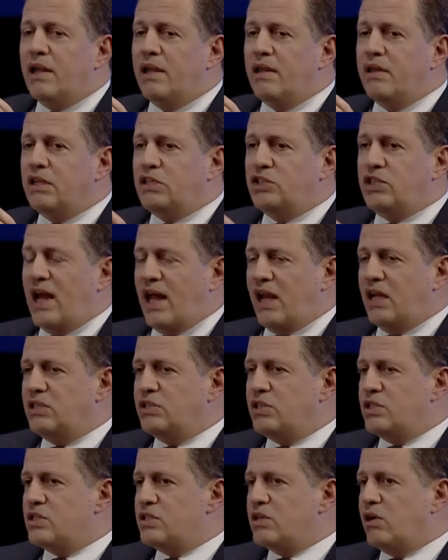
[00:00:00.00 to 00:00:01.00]
The
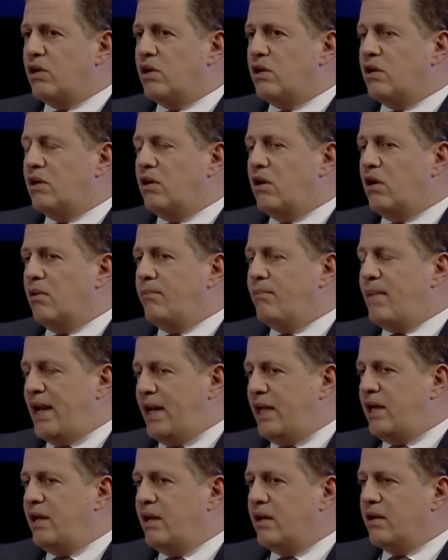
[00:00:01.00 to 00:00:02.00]
challenges are
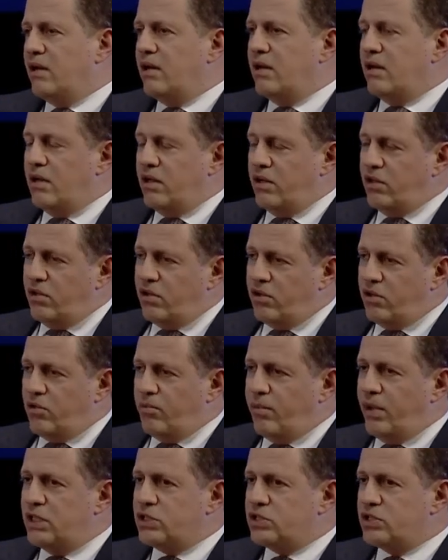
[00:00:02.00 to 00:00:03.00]
many. You
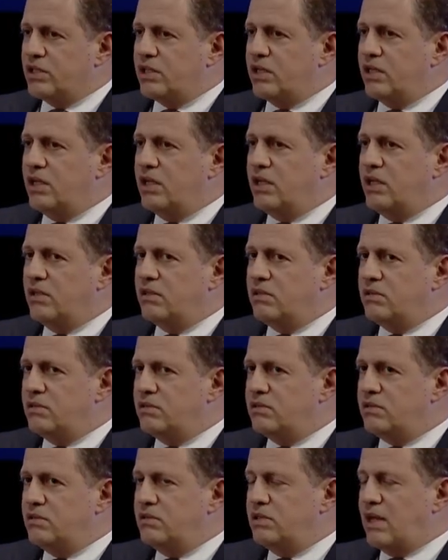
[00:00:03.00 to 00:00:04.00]
mentioned the
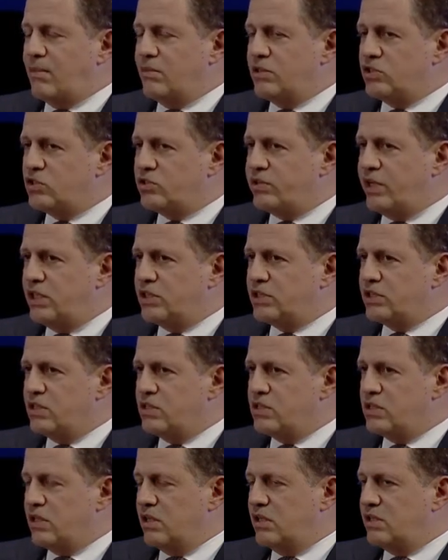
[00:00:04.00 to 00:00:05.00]

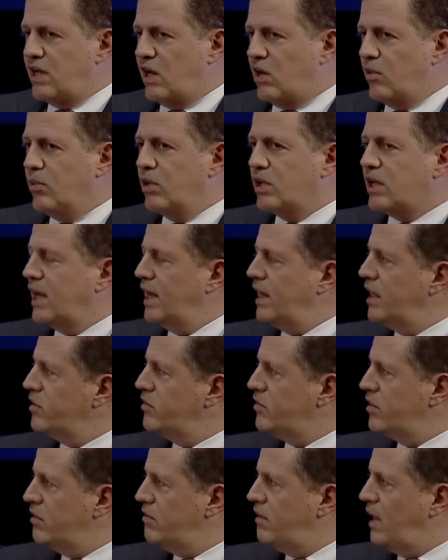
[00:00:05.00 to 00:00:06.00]
demonstrations and the terrible killings
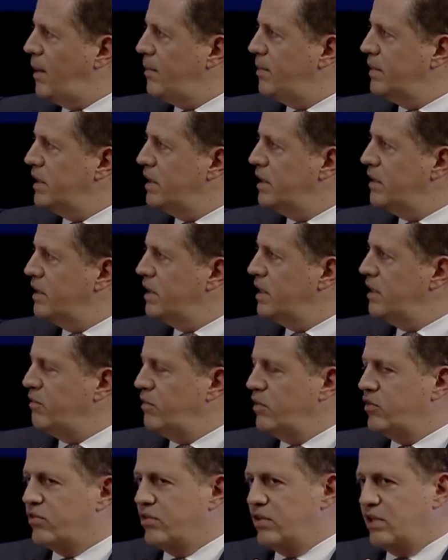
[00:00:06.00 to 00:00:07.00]
that have happened in
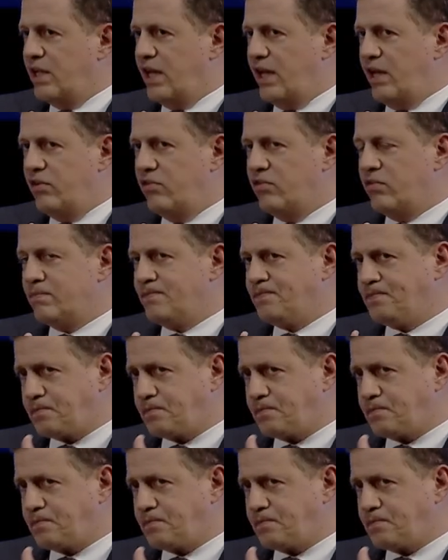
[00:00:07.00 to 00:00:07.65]
recent days.